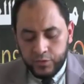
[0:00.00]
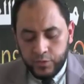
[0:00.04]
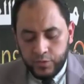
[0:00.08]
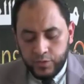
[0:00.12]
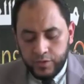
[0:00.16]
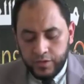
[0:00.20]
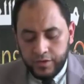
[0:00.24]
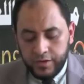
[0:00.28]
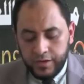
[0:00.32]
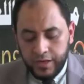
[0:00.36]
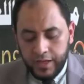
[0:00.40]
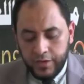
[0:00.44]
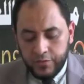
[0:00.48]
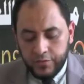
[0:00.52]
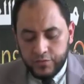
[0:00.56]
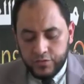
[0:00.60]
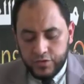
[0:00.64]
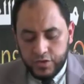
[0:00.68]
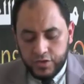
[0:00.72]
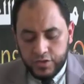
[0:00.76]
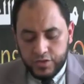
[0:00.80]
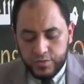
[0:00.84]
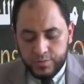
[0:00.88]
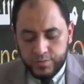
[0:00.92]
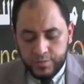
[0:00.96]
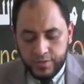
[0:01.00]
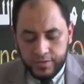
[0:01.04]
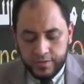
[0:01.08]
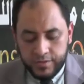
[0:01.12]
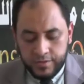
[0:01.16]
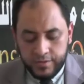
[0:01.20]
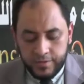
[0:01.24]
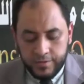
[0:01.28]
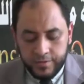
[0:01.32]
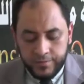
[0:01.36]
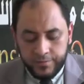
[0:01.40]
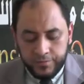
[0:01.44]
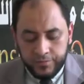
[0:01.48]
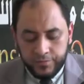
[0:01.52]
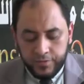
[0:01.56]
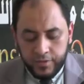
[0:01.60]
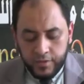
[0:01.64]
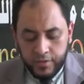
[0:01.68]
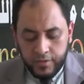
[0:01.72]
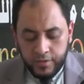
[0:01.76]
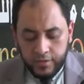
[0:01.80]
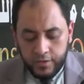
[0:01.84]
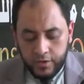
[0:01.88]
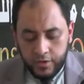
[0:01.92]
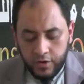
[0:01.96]
to the Day of Judgment.
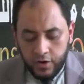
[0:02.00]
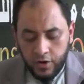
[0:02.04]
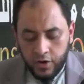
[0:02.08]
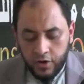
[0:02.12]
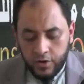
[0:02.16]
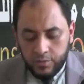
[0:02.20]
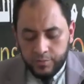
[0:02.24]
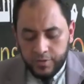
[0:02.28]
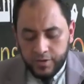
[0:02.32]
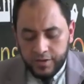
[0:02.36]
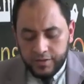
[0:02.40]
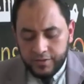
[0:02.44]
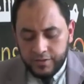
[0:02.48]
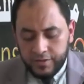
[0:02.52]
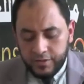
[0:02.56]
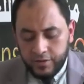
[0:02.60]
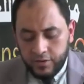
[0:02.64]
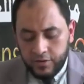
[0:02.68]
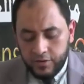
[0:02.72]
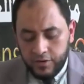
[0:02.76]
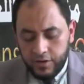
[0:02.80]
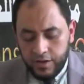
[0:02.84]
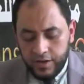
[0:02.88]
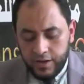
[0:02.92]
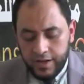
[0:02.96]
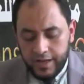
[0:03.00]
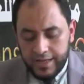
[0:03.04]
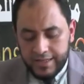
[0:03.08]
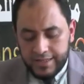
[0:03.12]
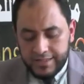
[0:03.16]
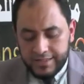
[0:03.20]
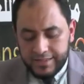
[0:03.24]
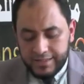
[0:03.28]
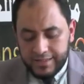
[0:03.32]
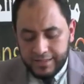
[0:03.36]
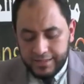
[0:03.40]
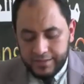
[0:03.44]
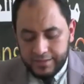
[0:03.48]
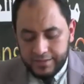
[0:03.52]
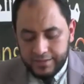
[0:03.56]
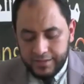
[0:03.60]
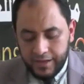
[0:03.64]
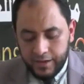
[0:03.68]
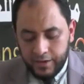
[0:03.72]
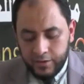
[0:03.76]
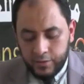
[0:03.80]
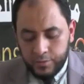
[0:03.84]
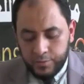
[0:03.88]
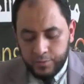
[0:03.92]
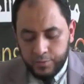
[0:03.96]
The Almighty Allah has sent
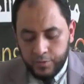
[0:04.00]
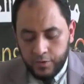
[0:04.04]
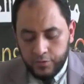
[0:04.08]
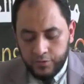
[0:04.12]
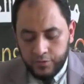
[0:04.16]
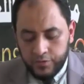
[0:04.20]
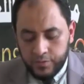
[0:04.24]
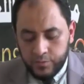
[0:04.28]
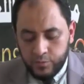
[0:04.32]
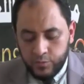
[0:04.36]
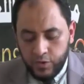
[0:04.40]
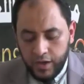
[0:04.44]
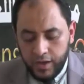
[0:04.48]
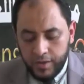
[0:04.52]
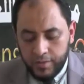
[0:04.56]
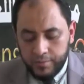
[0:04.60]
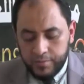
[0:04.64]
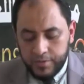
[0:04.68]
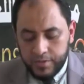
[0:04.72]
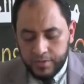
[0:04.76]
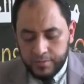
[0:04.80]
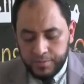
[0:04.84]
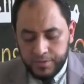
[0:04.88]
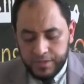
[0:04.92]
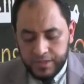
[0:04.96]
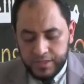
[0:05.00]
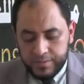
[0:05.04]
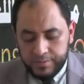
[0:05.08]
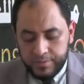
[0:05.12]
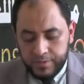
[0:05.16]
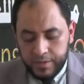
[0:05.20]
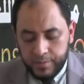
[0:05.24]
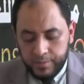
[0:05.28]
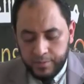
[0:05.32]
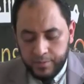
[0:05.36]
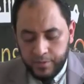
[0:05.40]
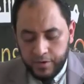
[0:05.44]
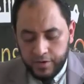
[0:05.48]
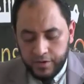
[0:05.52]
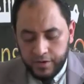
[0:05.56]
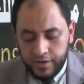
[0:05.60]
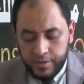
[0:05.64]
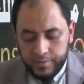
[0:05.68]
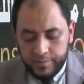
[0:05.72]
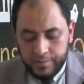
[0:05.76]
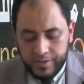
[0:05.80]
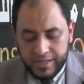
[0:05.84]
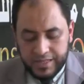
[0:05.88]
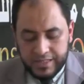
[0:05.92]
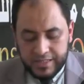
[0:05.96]
our Prophet Muhammad, peace be upon
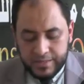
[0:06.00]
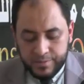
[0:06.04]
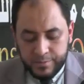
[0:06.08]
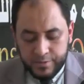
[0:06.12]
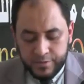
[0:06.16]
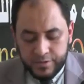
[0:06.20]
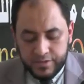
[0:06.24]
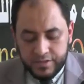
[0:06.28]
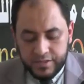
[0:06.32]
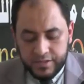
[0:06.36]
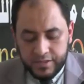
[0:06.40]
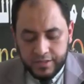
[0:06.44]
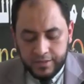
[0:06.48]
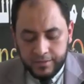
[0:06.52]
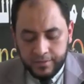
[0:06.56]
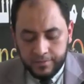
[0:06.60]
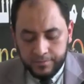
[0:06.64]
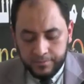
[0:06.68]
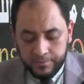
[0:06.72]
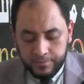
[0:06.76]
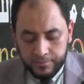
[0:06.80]
him, as mercy